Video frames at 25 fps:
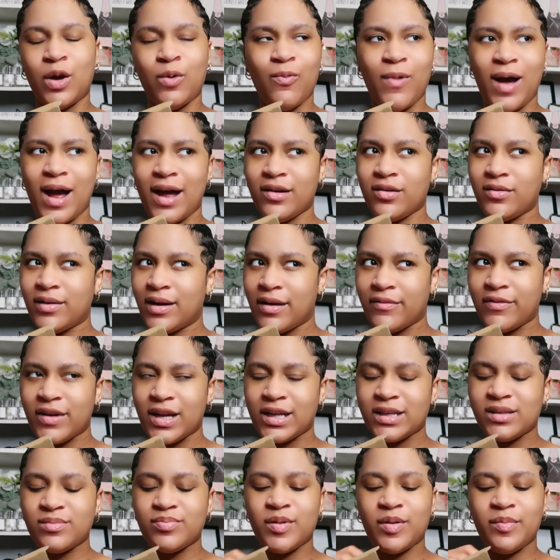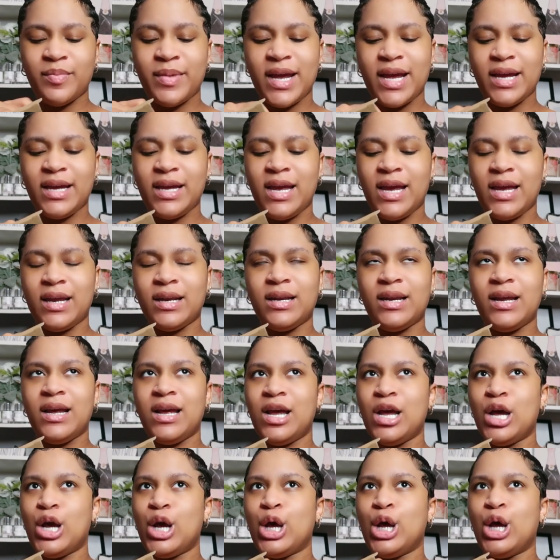Why I don't have a hospital bag yet,
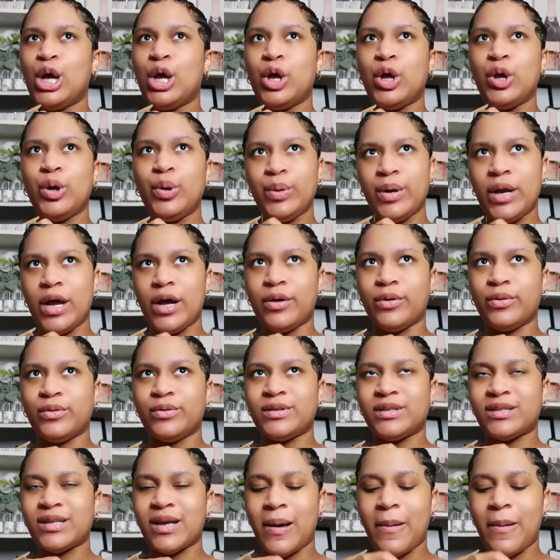who knows,